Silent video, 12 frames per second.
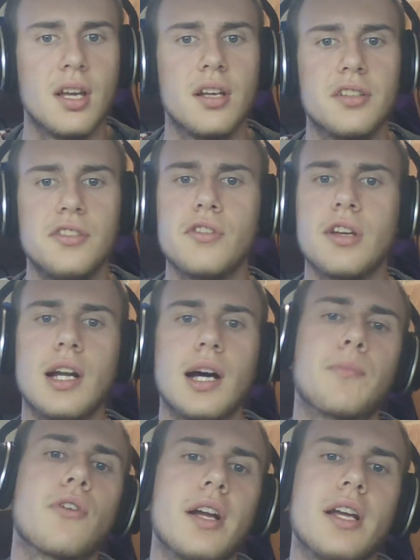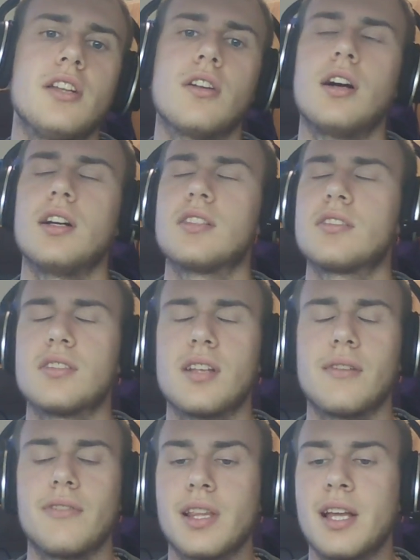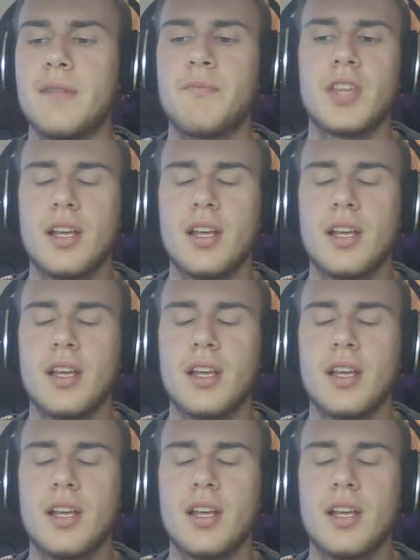so you can upgrade your huts and stuff like that.